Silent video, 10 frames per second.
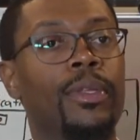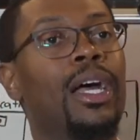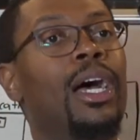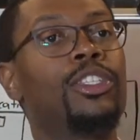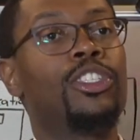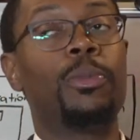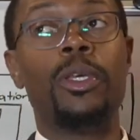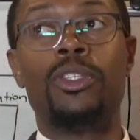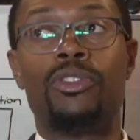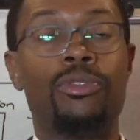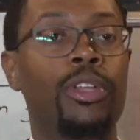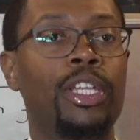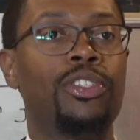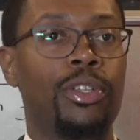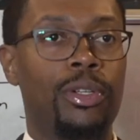God speaks through
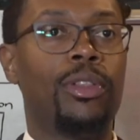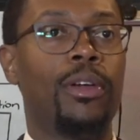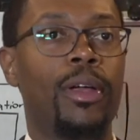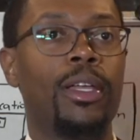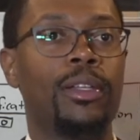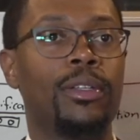nature. You know that, right?